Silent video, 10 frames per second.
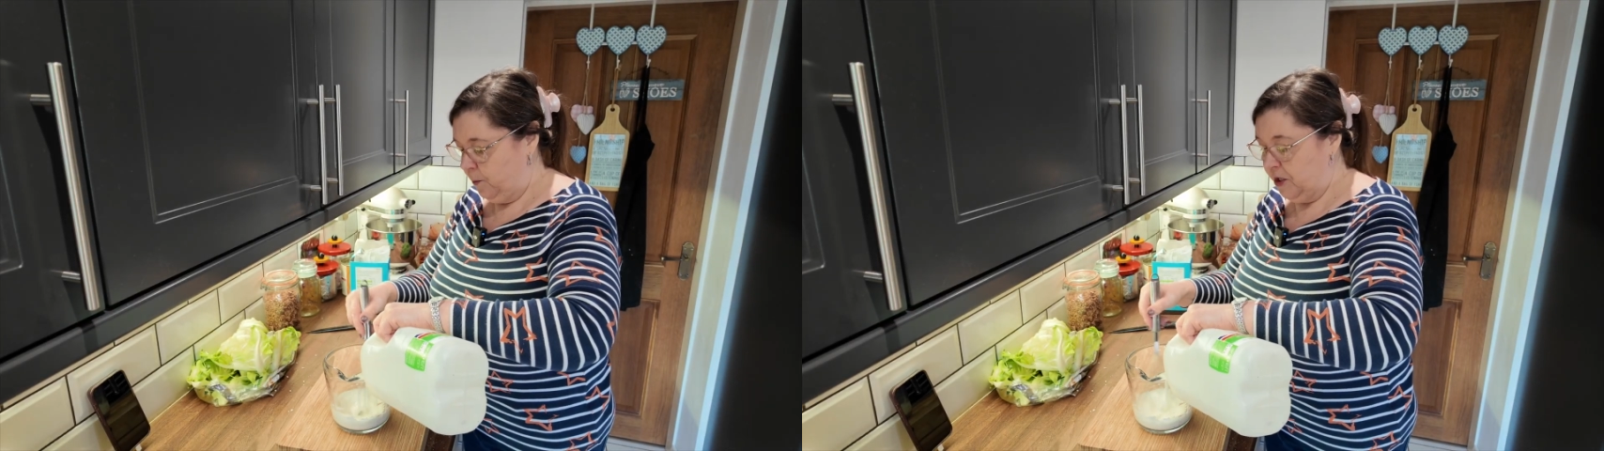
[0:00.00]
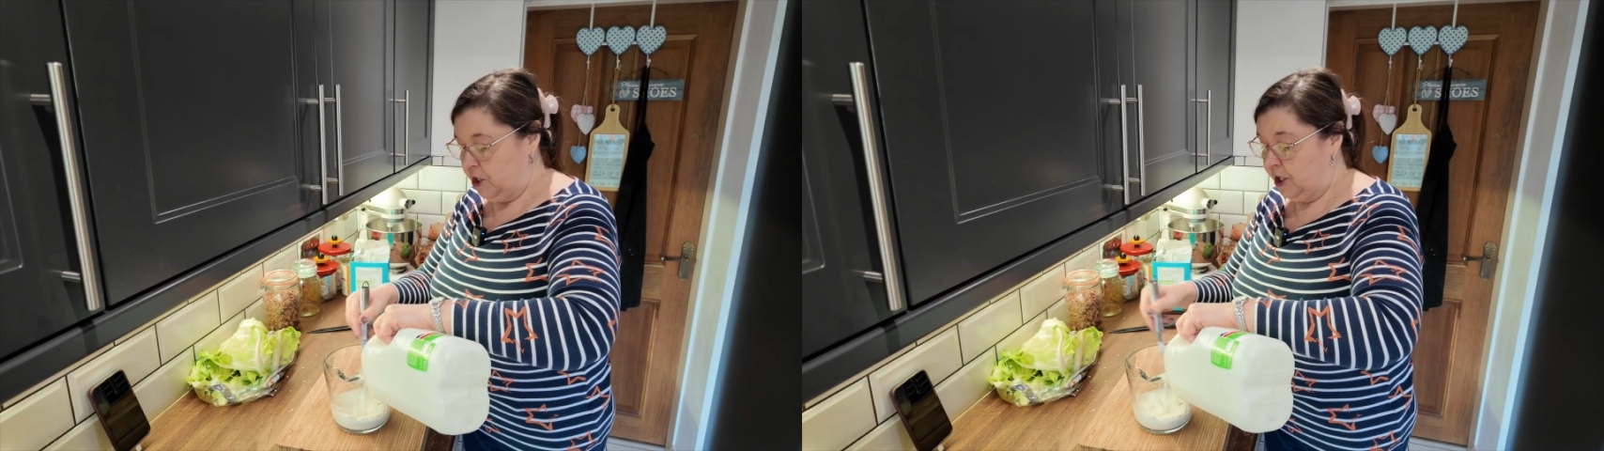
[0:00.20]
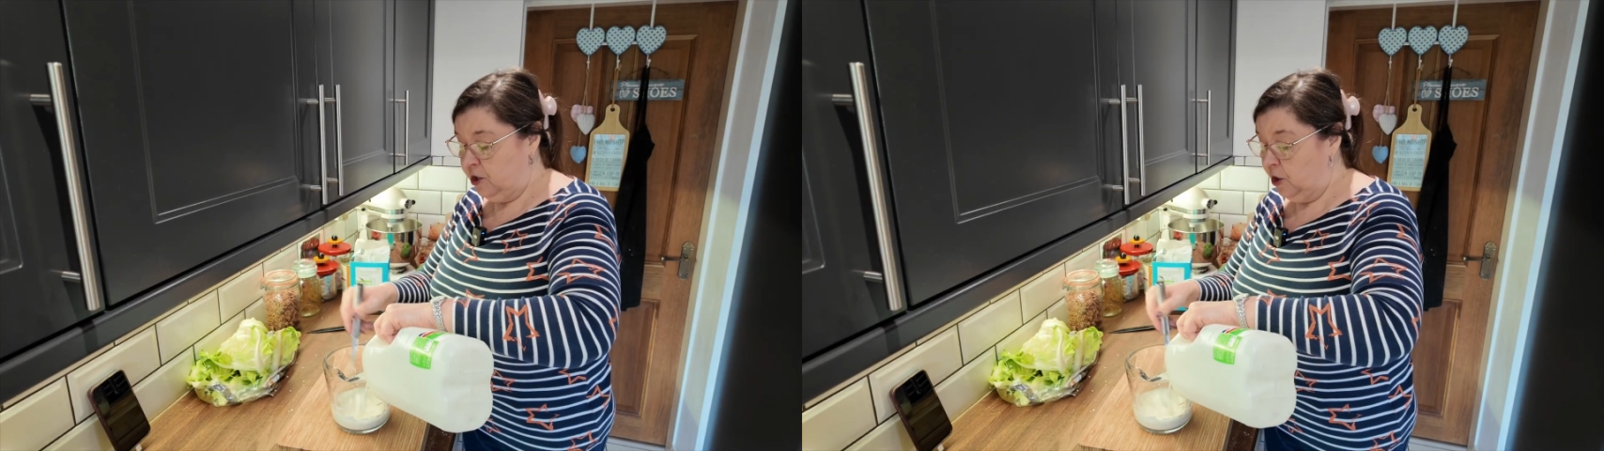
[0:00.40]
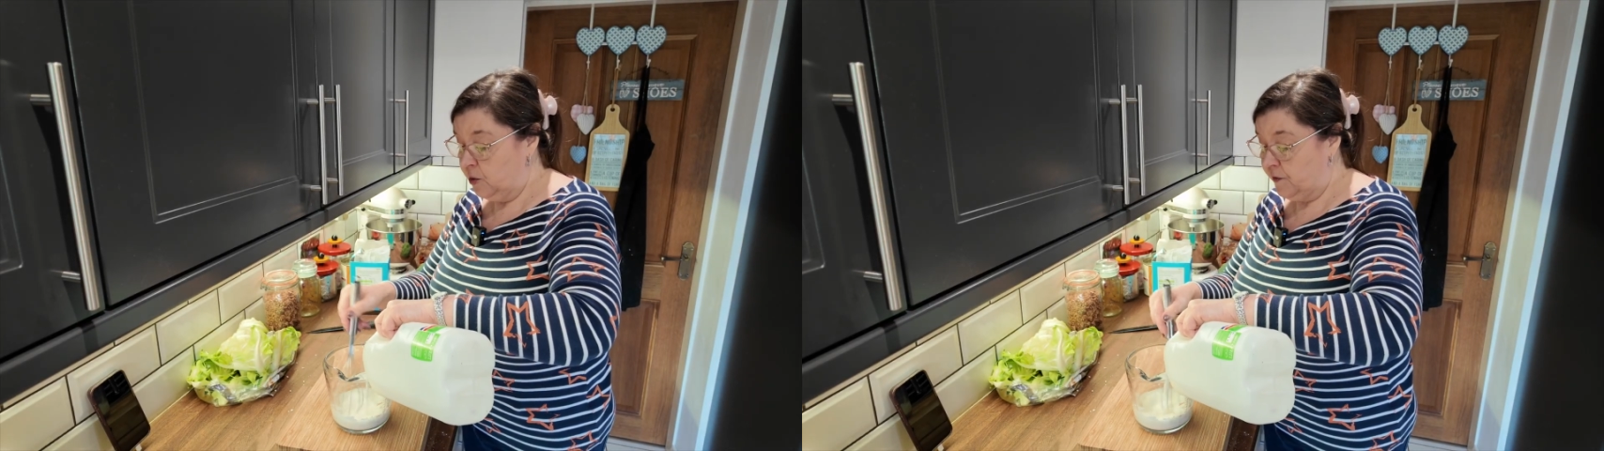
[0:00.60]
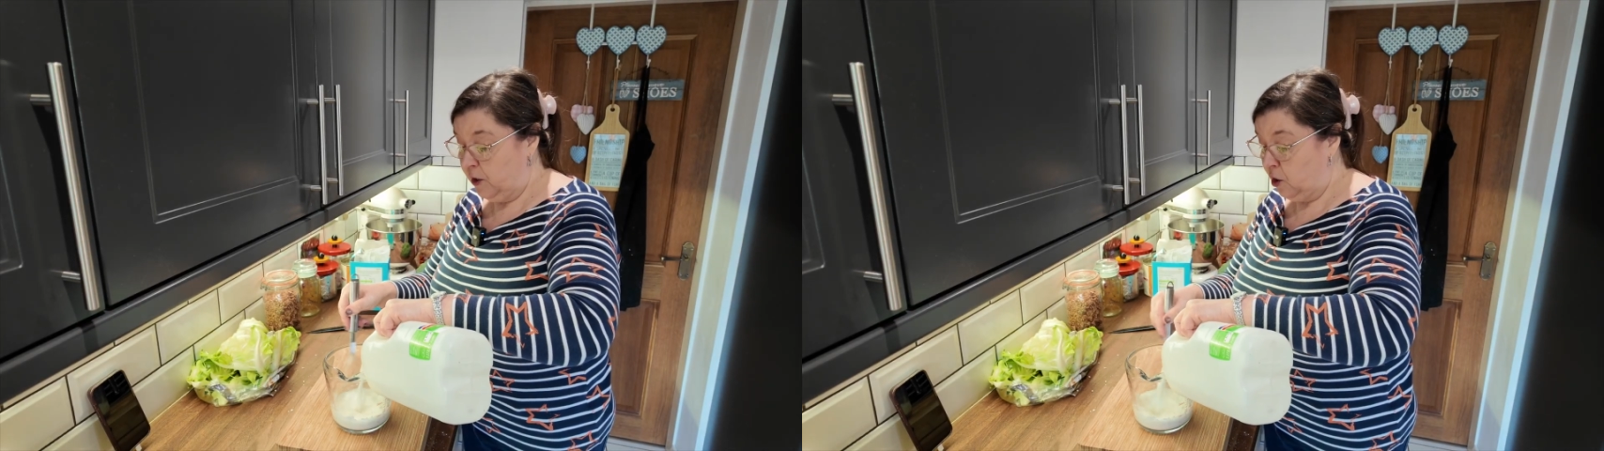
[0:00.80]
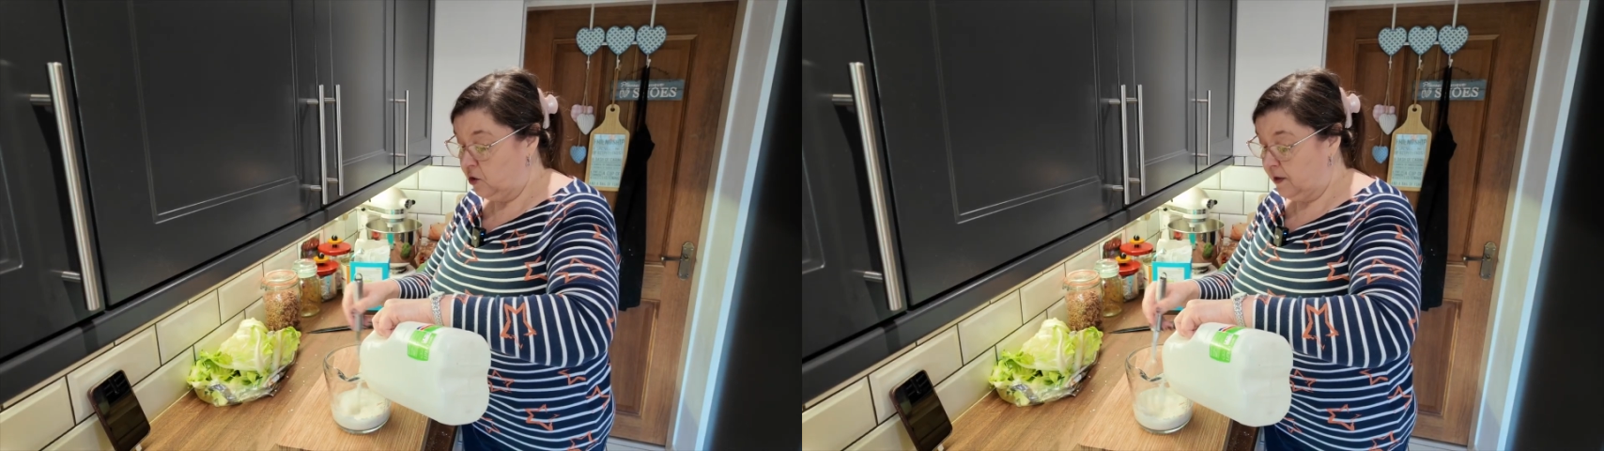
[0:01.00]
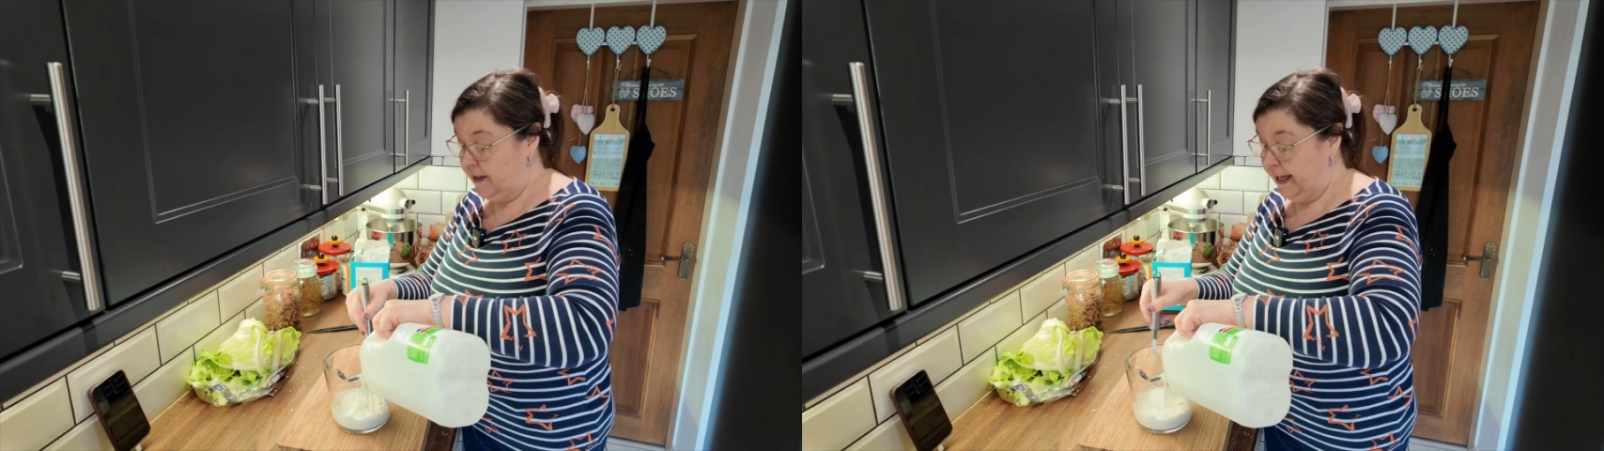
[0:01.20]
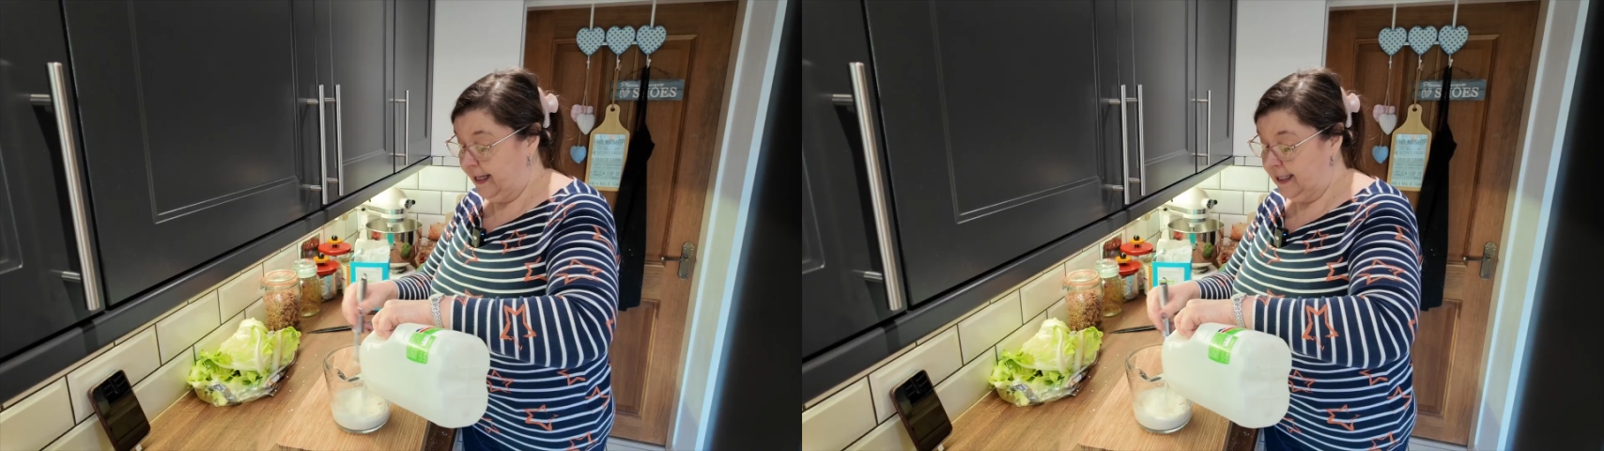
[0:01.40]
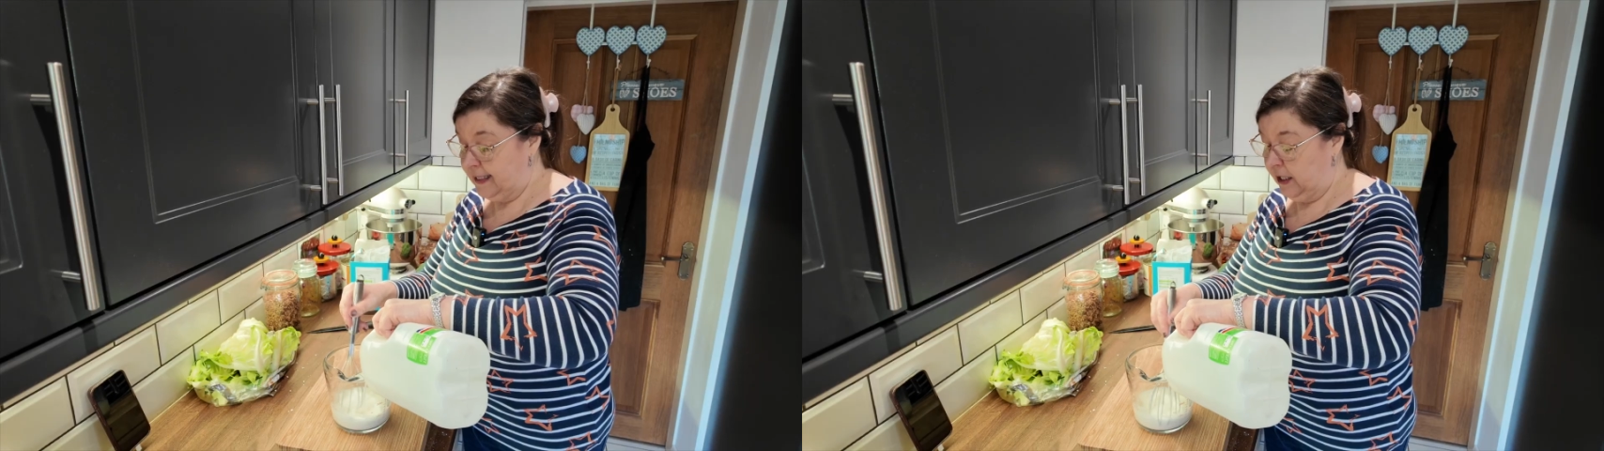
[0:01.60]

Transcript: which you can use for lots of things.